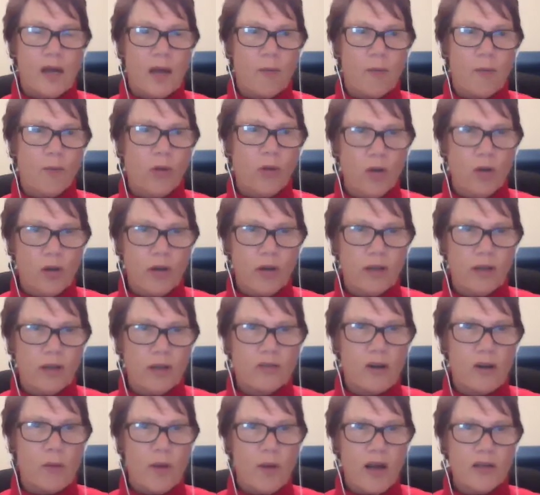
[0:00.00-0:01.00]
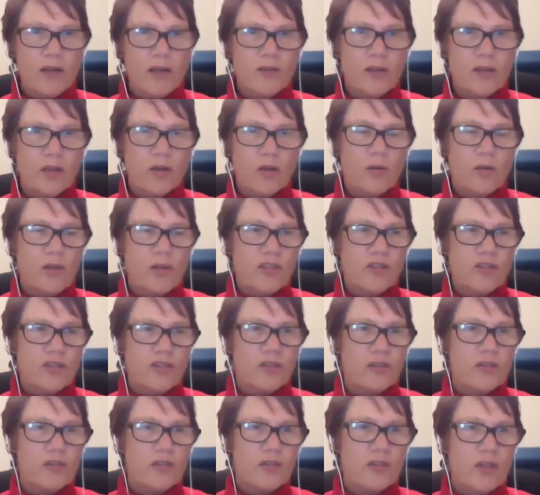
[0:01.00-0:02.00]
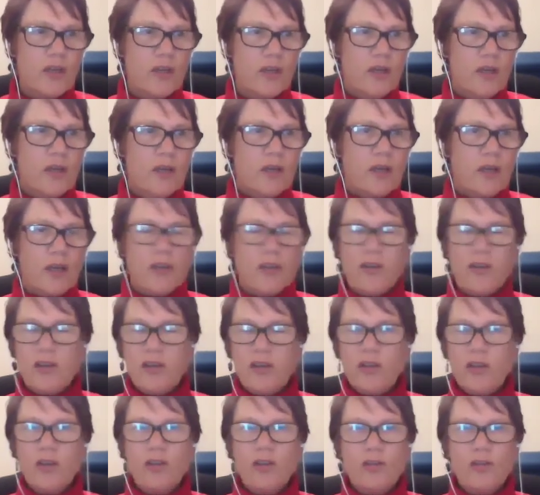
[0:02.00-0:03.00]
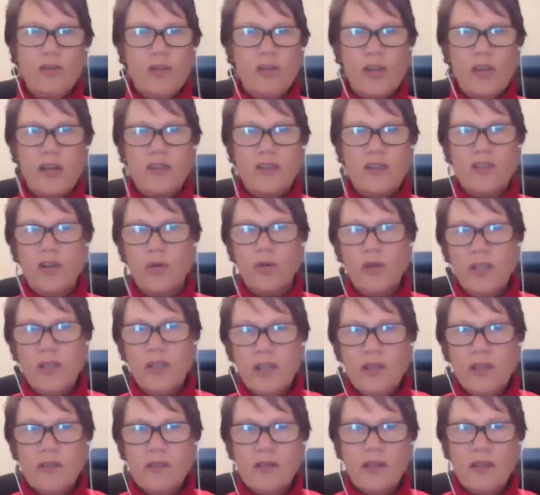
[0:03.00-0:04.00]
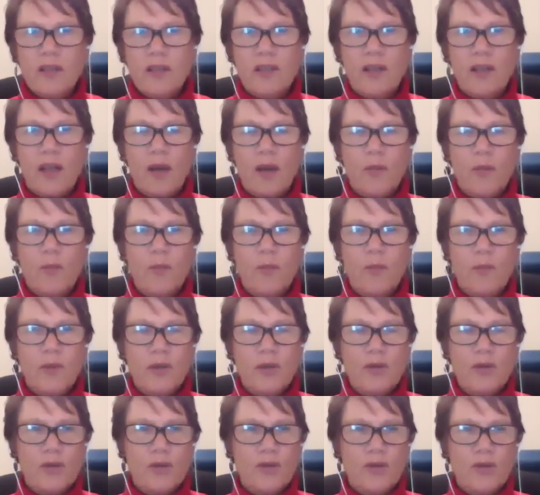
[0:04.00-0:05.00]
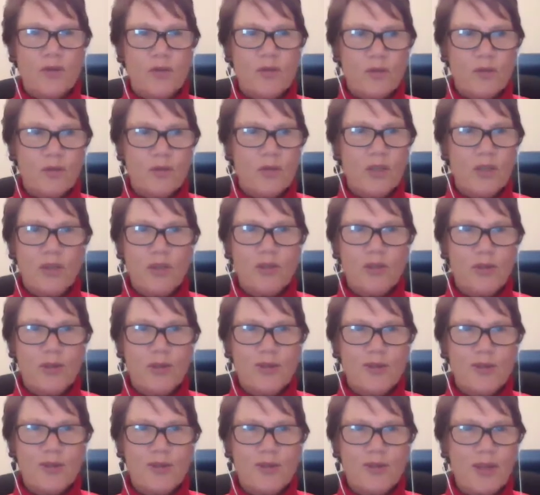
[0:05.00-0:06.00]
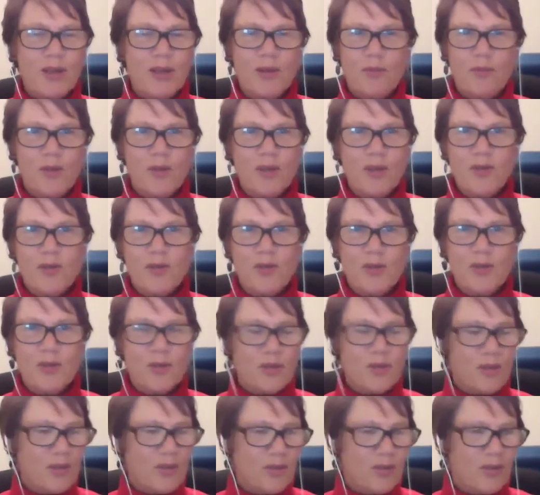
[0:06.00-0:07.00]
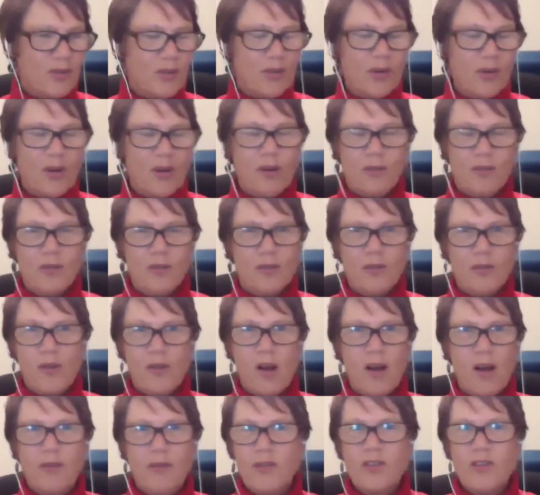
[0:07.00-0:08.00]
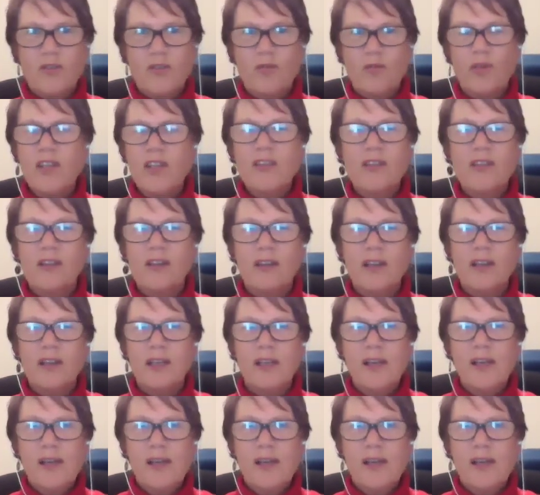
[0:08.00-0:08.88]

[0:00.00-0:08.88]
learning from, asking questions. And you can do that so easily now, because we can just send messages. And I've just recently